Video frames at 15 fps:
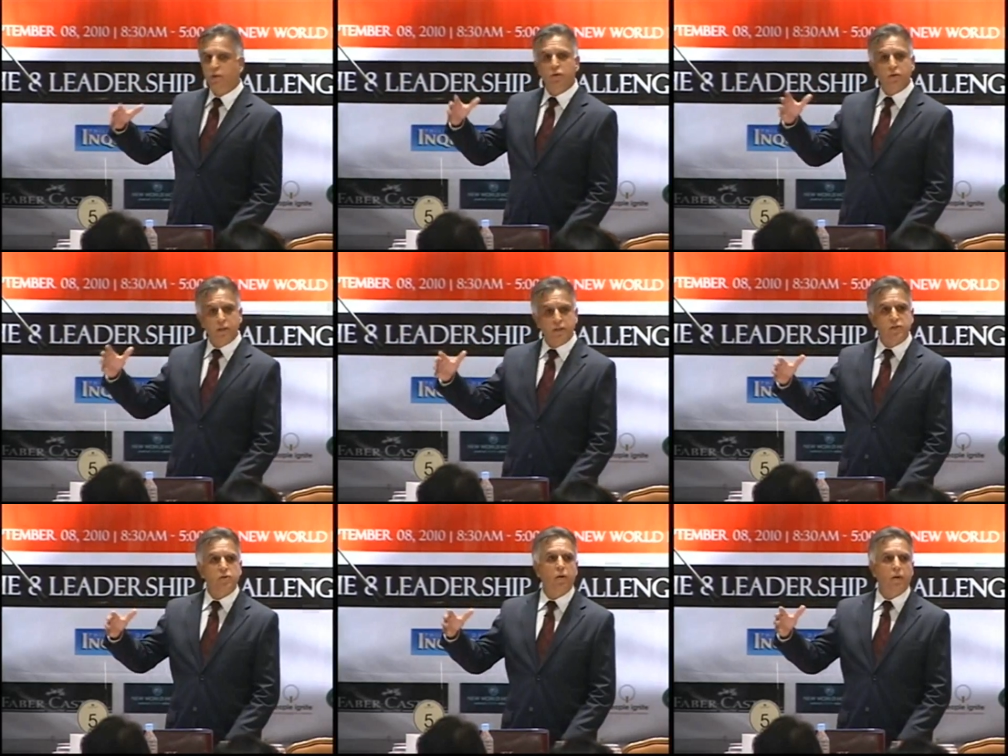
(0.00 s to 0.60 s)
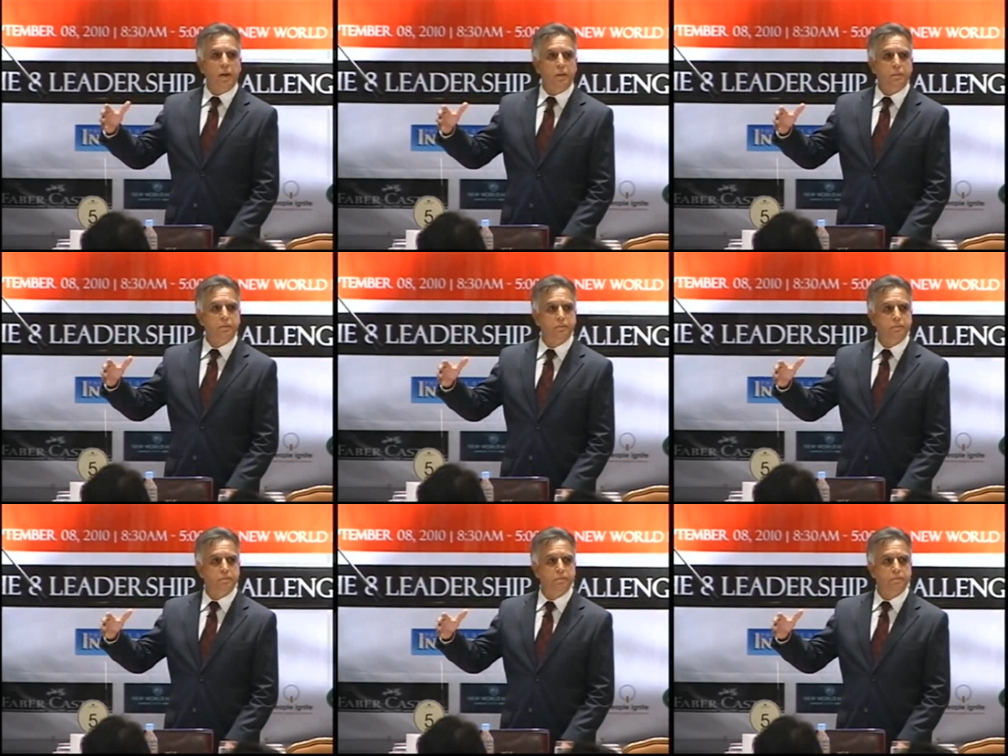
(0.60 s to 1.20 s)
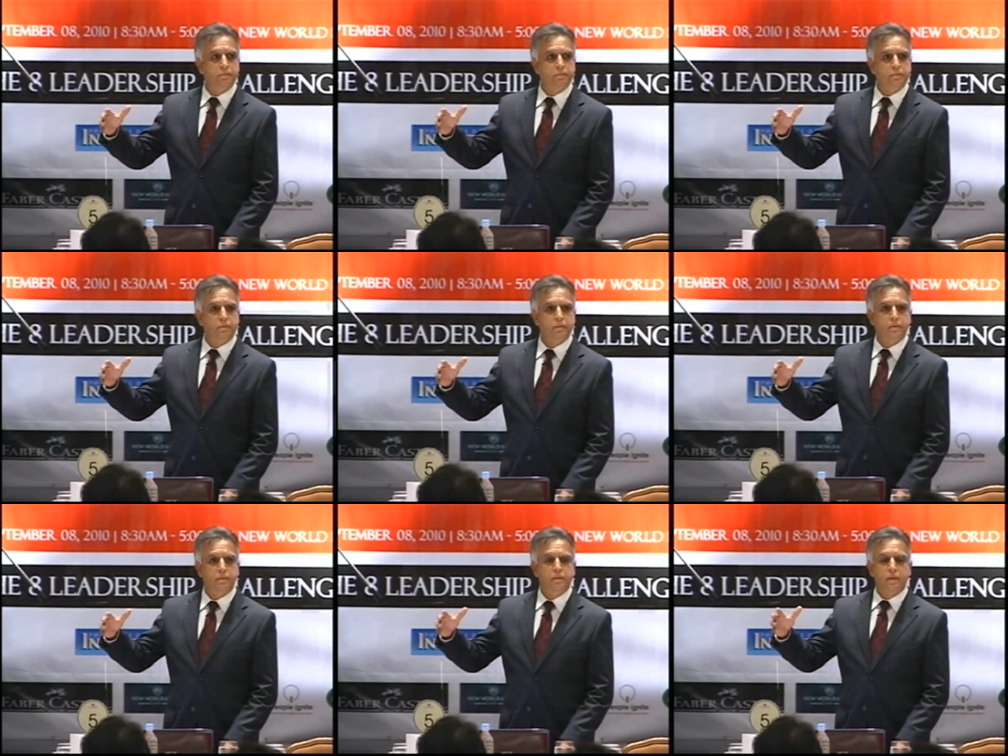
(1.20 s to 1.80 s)
You know that story?
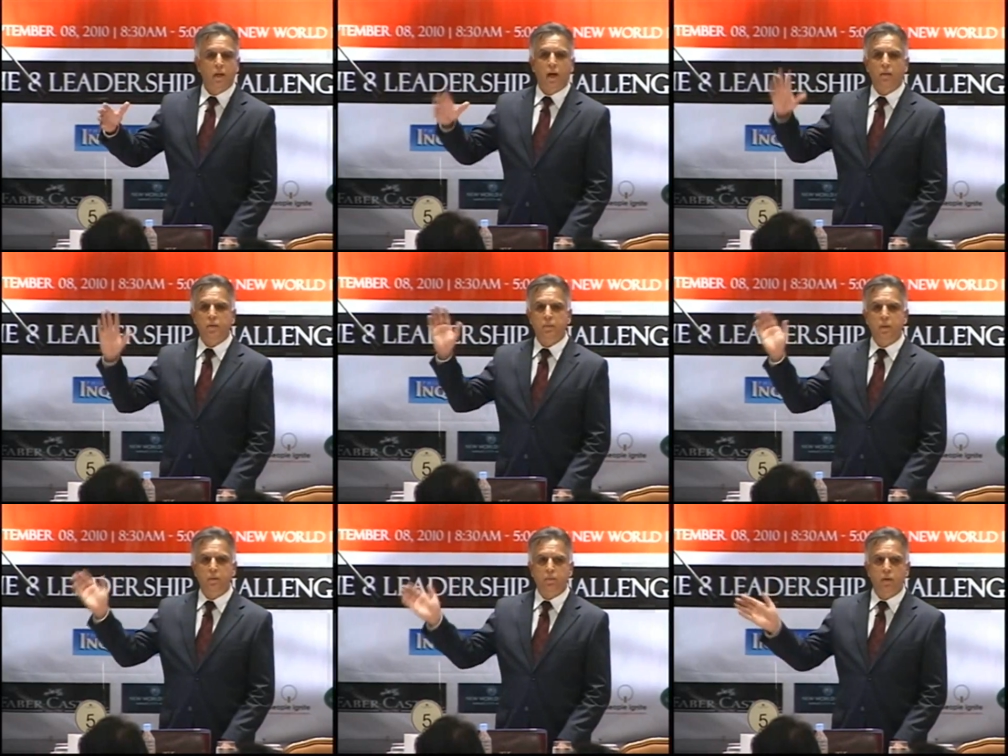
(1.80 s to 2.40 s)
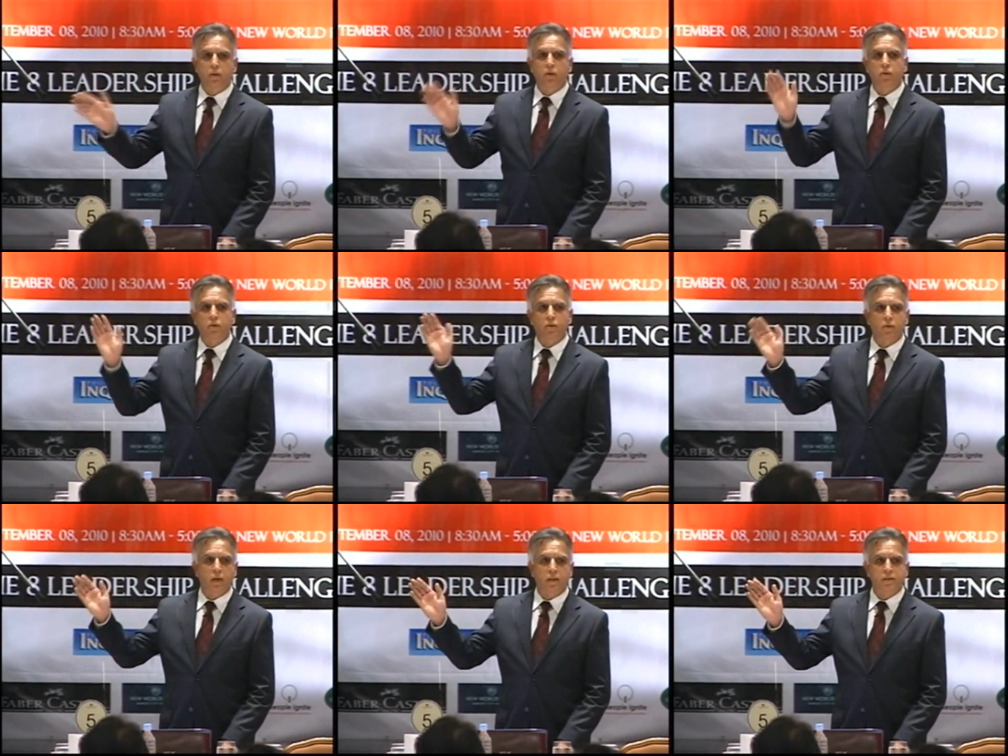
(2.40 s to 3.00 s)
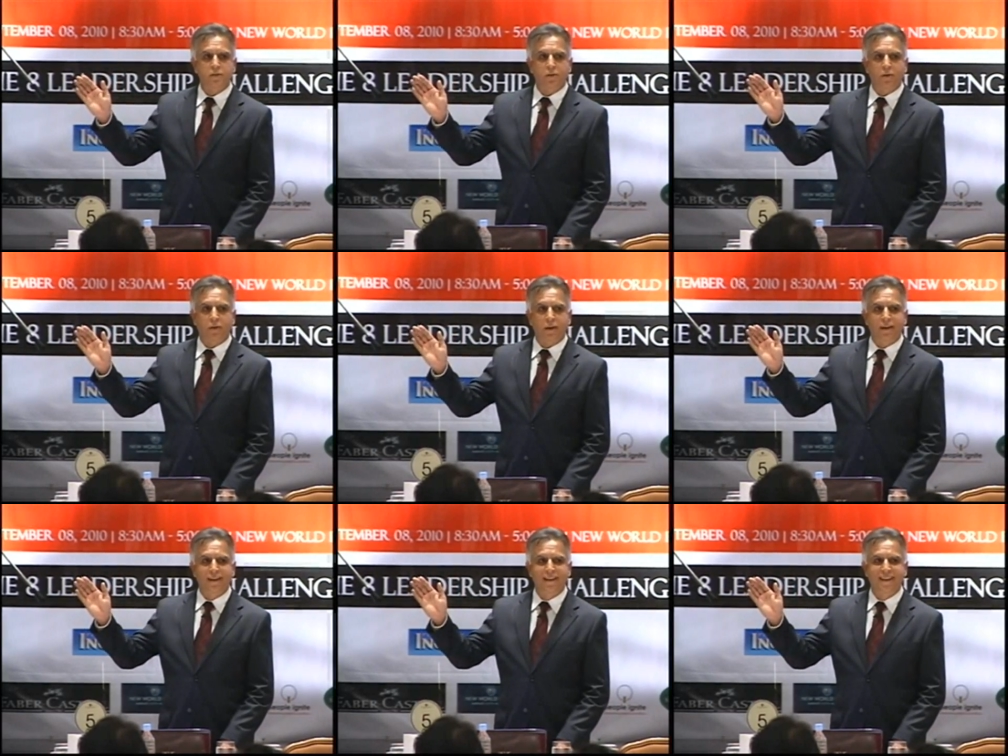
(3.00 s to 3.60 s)
How many people don't know that
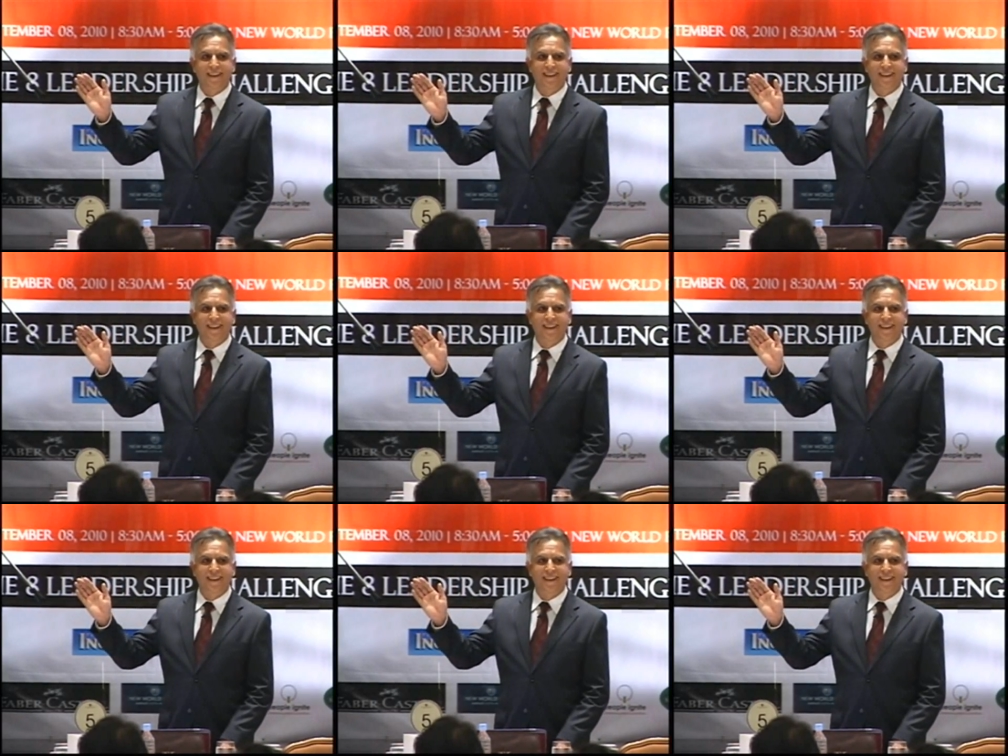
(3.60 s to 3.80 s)
story?